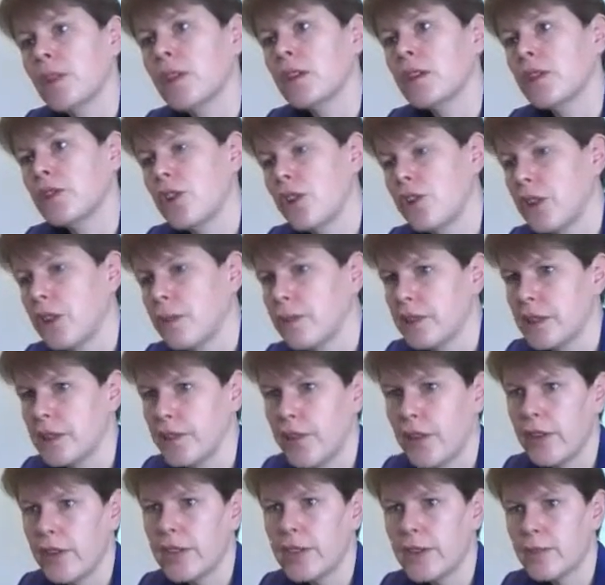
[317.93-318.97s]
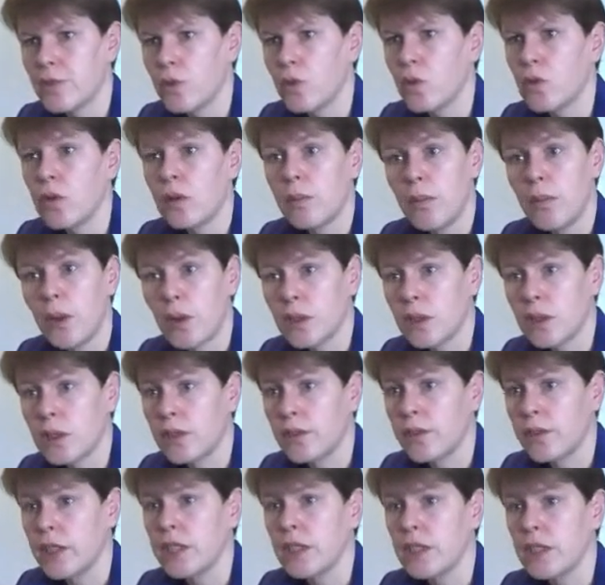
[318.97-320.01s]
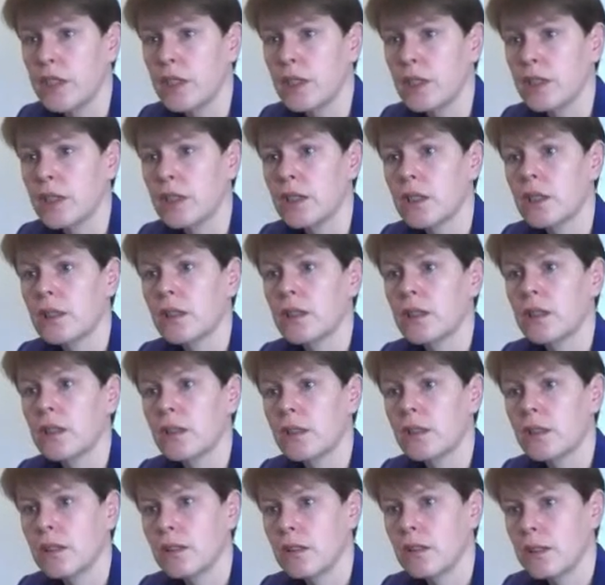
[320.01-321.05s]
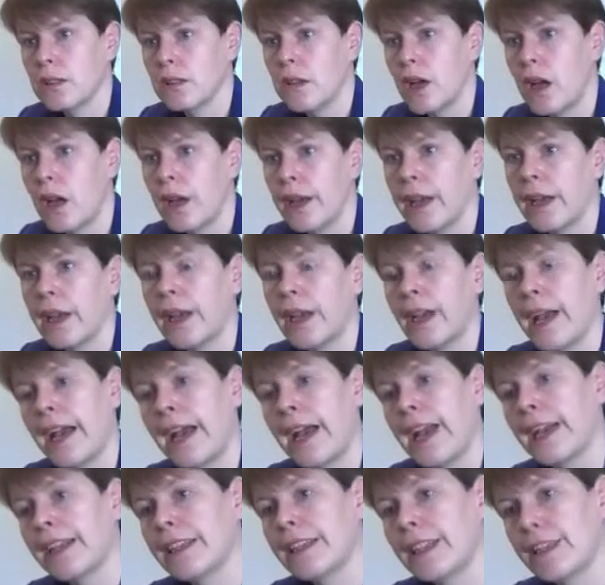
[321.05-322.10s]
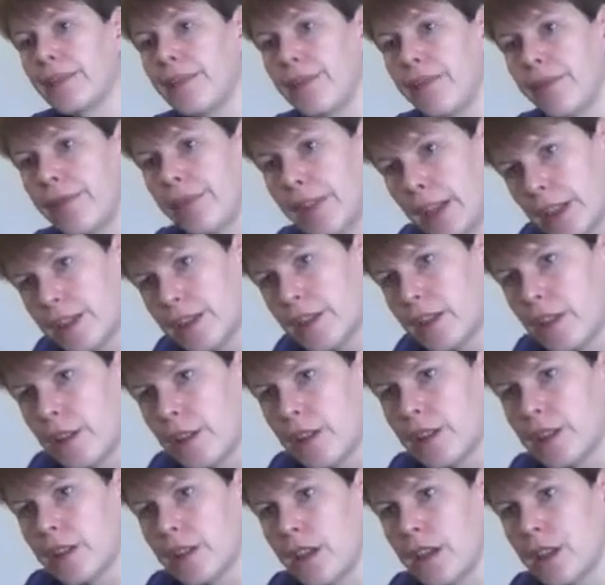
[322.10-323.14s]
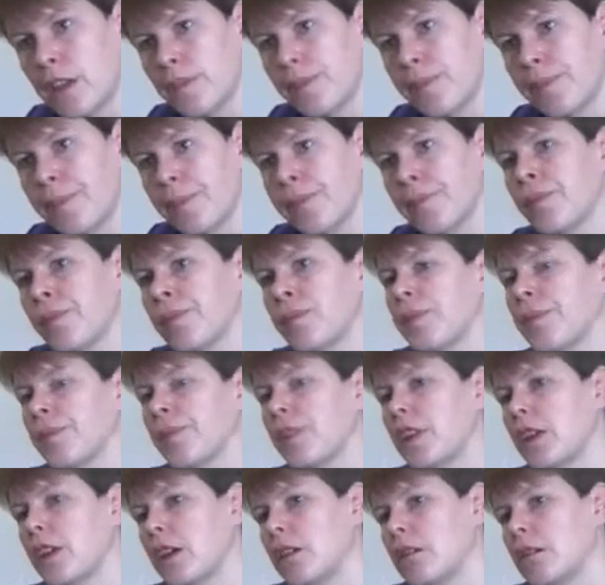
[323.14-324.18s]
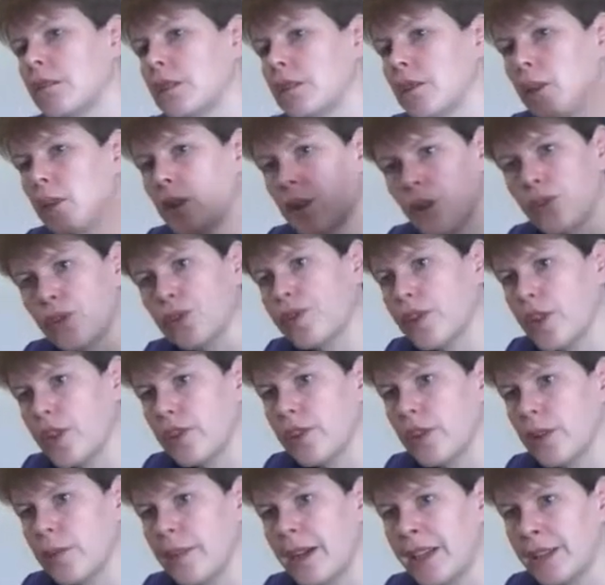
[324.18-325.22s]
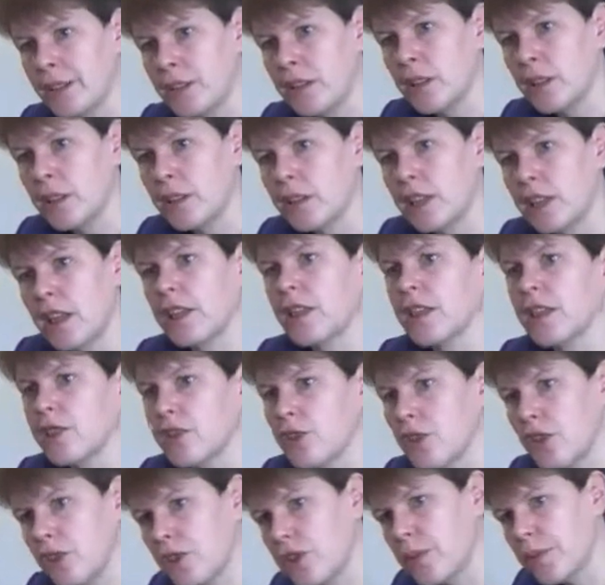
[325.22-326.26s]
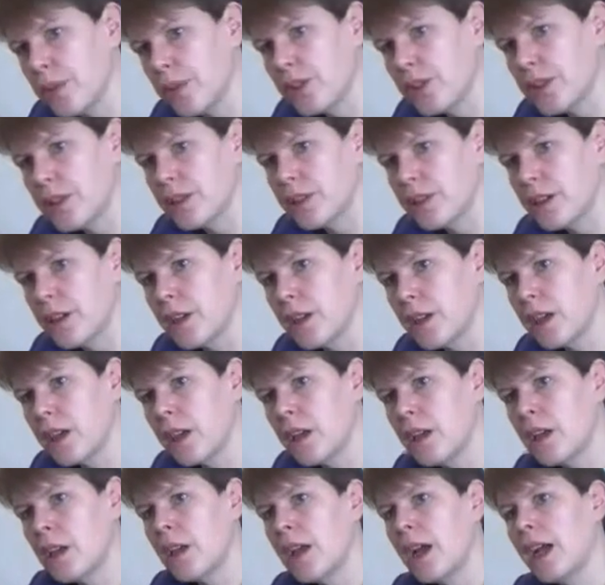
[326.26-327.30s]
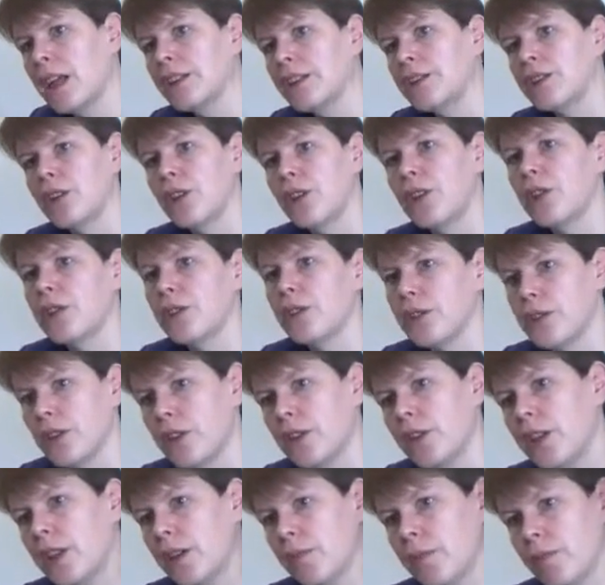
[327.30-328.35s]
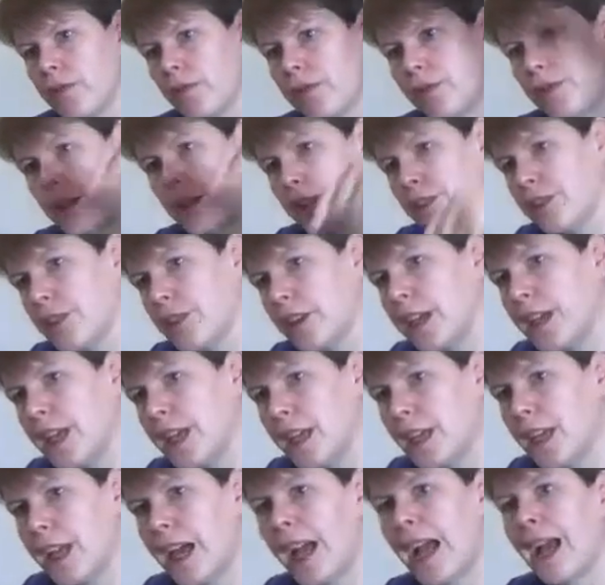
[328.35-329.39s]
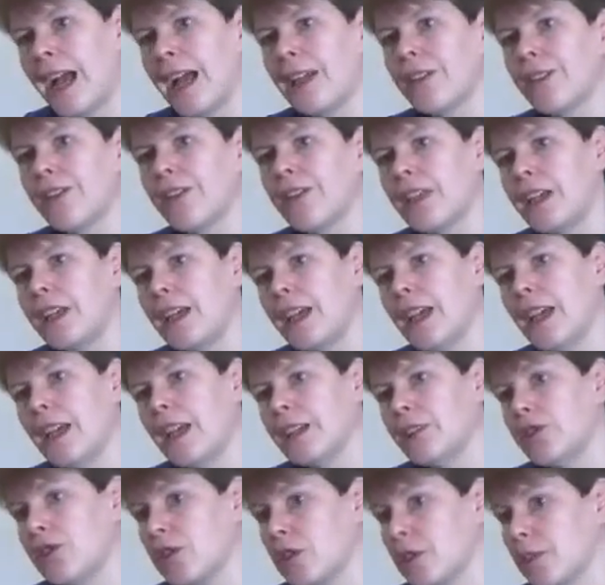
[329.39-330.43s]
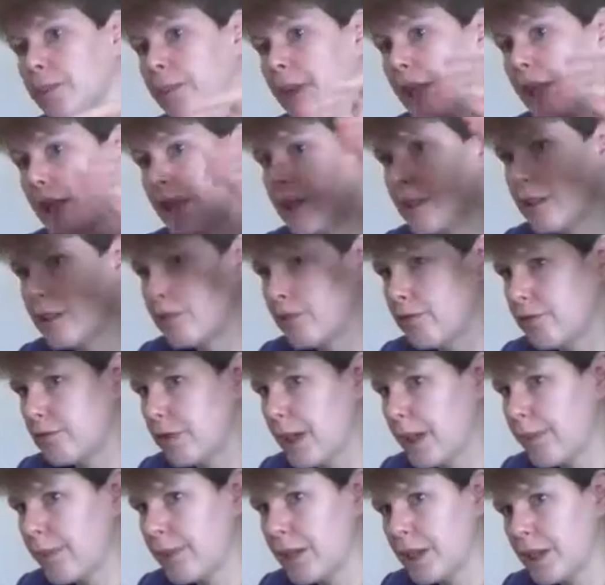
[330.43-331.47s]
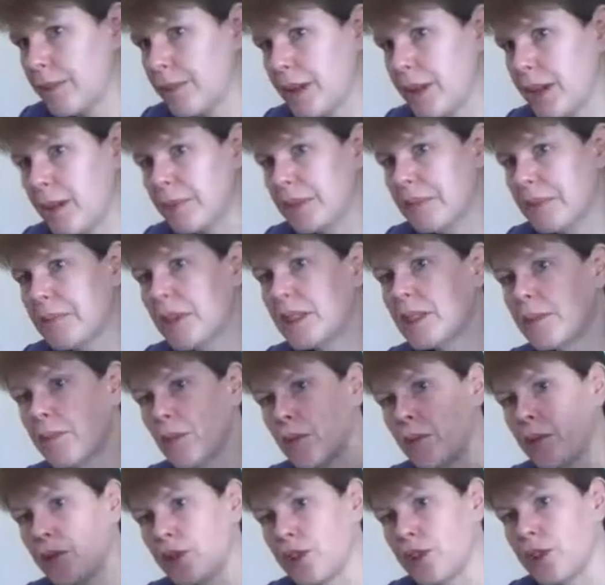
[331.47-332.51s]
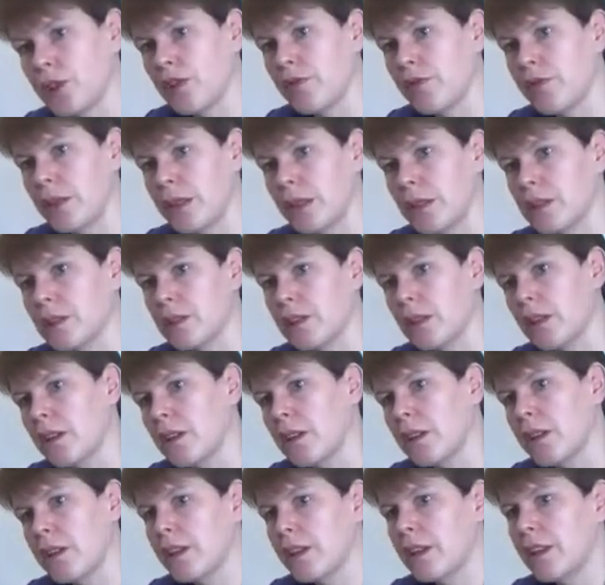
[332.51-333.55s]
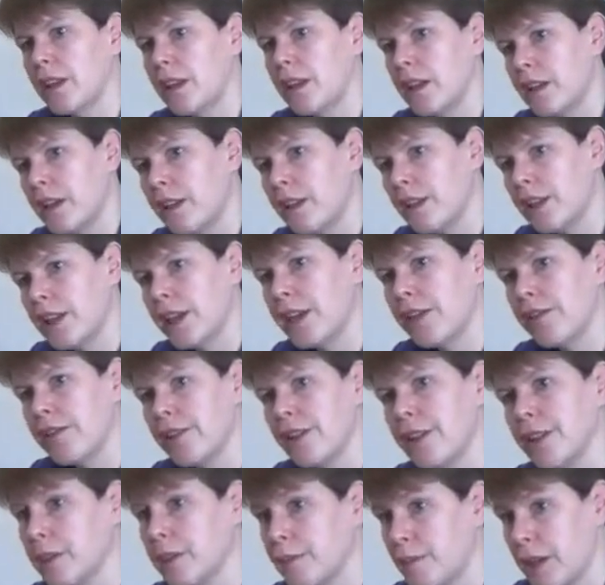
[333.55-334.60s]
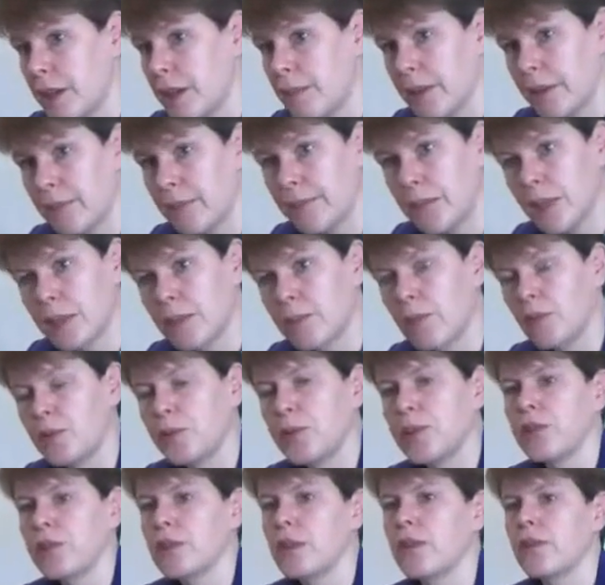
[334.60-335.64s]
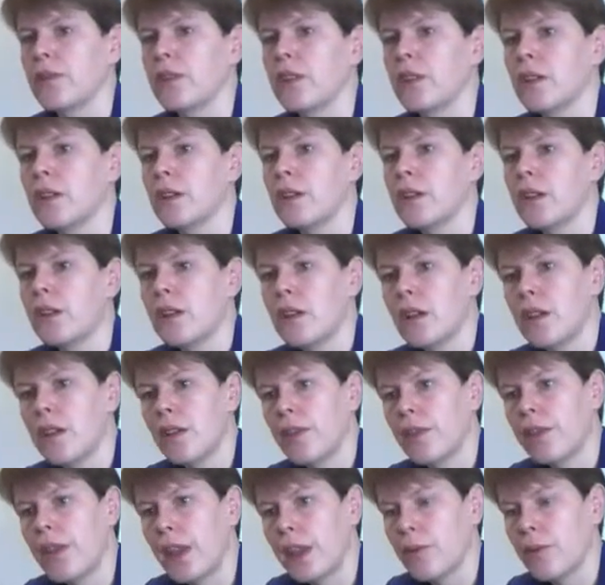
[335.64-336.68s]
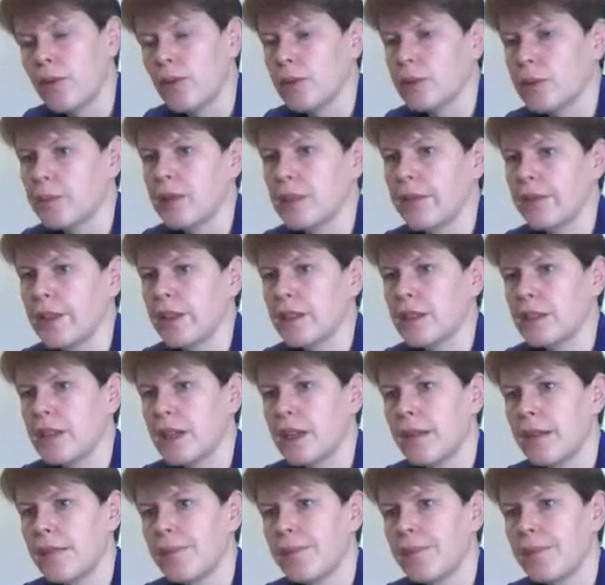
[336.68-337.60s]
Sodium is a very small, positively charged ion, and it floods into the cell. There is quite a lot of sodium outside the cell, there's not so much inside, and so the sodium floods in and the electrical balance rapidly becomes much more positive because suddenly the interior is becoming much more positive than it was previously.